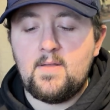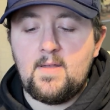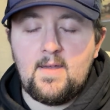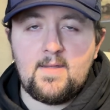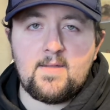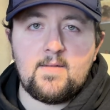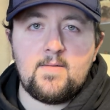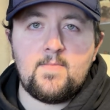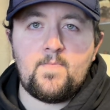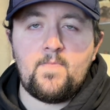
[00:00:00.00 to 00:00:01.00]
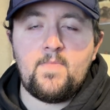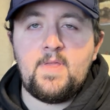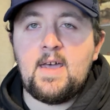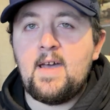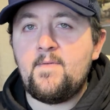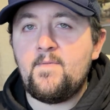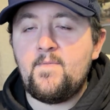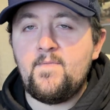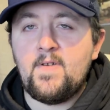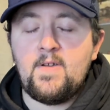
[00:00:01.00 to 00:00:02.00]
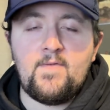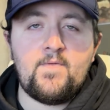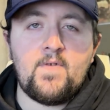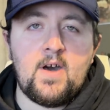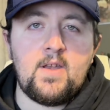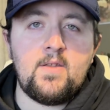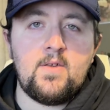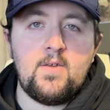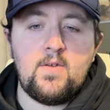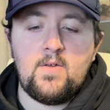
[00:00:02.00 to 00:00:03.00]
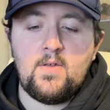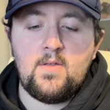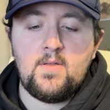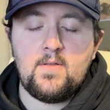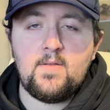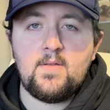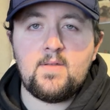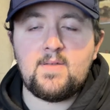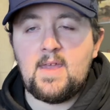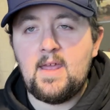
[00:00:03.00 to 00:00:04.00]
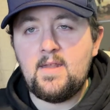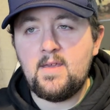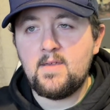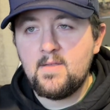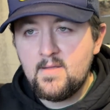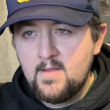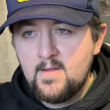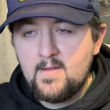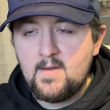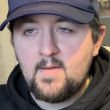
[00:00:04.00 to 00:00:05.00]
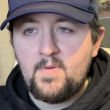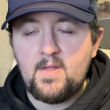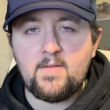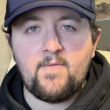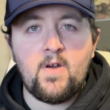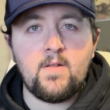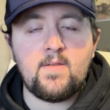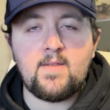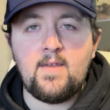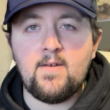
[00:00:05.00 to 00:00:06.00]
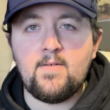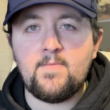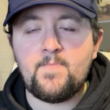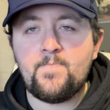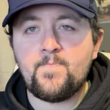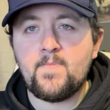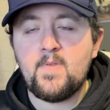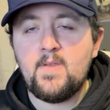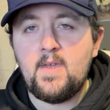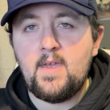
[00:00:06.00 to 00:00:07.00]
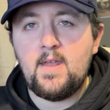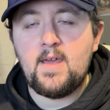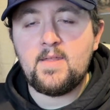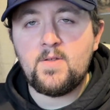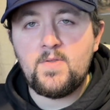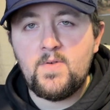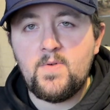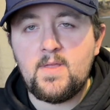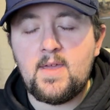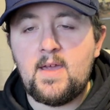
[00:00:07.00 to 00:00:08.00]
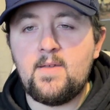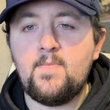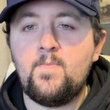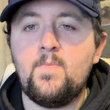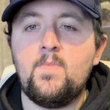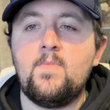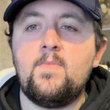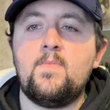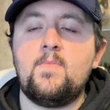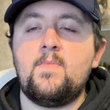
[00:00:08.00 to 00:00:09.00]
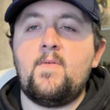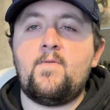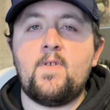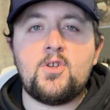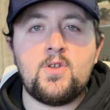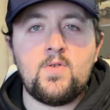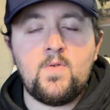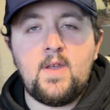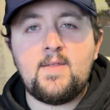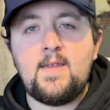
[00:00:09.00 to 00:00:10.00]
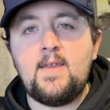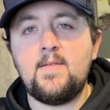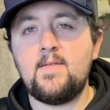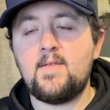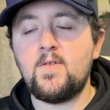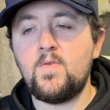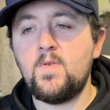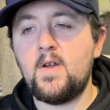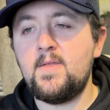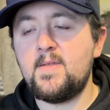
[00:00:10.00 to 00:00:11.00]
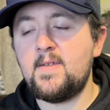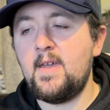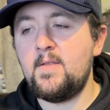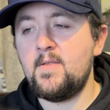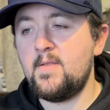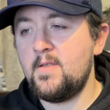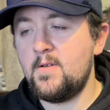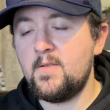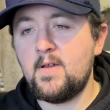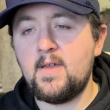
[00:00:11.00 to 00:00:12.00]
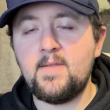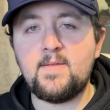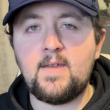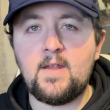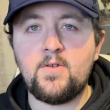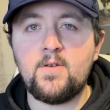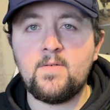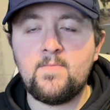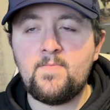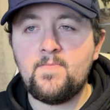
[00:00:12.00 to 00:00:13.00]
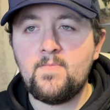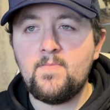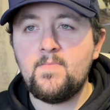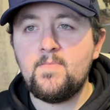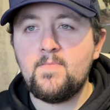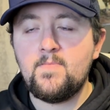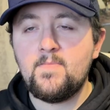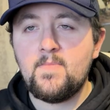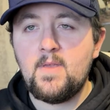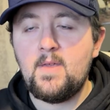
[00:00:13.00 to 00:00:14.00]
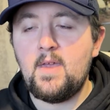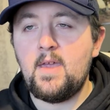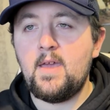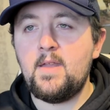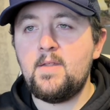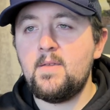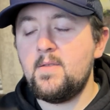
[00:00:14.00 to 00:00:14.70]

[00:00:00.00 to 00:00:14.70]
it's not very fun sanding a piece of hardened steel. And as you're doing that, friction creates heat. So you're on the sander, and